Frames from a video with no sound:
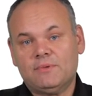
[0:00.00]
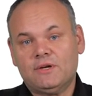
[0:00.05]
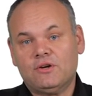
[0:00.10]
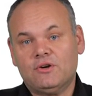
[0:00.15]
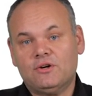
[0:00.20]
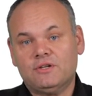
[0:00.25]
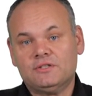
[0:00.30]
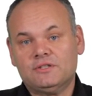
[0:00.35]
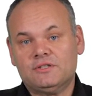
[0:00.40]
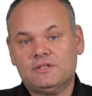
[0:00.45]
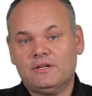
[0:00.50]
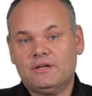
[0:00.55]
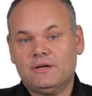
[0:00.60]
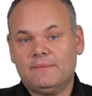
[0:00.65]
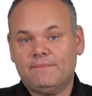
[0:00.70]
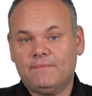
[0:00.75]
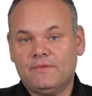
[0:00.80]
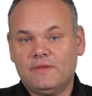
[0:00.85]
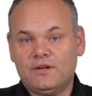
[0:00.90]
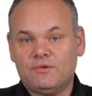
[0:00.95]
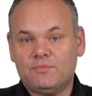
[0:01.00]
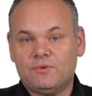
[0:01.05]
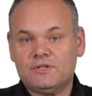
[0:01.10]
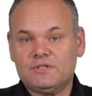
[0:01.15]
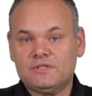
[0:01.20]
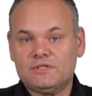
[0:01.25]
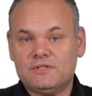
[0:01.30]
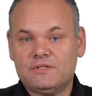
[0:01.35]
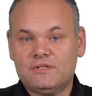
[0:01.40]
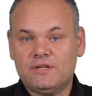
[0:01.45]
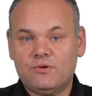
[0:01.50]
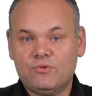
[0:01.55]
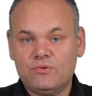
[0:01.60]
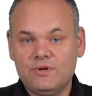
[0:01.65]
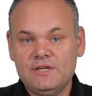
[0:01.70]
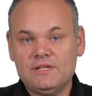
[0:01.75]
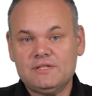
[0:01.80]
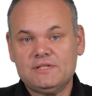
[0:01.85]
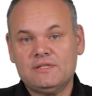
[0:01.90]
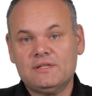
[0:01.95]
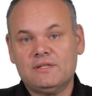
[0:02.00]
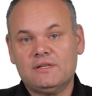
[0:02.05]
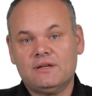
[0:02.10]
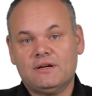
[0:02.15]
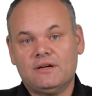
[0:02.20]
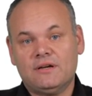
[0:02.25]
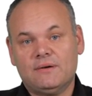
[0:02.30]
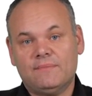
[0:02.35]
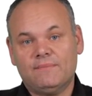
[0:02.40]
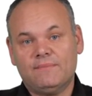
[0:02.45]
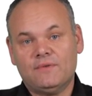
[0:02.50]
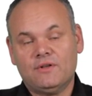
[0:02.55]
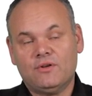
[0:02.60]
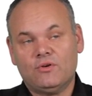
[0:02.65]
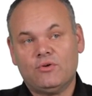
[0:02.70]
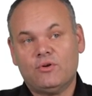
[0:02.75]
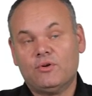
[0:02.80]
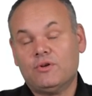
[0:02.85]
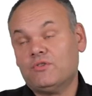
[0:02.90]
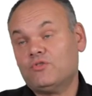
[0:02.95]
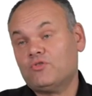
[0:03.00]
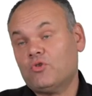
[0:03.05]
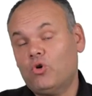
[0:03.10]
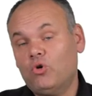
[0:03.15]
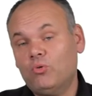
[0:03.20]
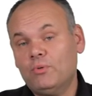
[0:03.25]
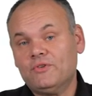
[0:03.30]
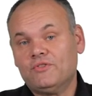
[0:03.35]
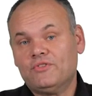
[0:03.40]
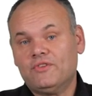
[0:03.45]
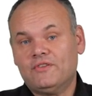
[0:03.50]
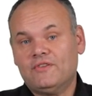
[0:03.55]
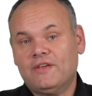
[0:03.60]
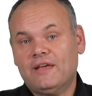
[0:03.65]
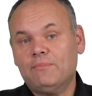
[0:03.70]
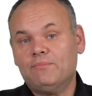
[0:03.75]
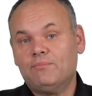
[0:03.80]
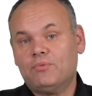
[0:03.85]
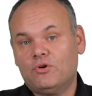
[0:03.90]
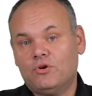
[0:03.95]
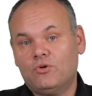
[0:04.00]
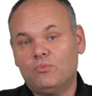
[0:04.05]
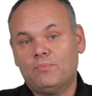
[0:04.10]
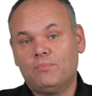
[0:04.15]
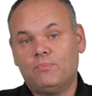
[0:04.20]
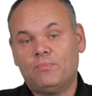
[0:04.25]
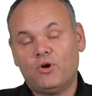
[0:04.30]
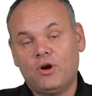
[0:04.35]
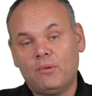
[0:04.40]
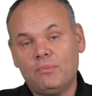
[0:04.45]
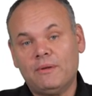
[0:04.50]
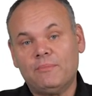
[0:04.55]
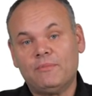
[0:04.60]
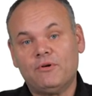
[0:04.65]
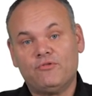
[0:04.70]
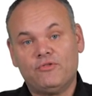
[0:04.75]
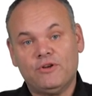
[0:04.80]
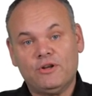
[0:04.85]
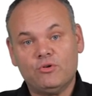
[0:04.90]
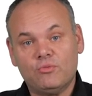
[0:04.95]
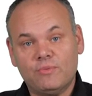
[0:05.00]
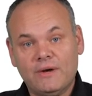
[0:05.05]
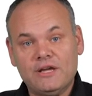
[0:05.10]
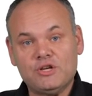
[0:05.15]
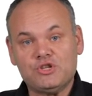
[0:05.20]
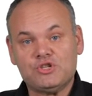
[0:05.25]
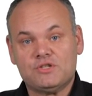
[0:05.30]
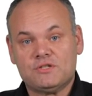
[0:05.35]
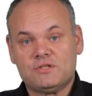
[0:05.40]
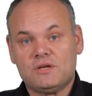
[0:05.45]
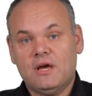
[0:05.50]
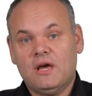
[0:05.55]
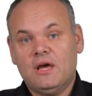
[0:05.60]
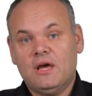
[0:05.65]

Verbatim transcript: because that was the reason, or there's always the same problem of innovations.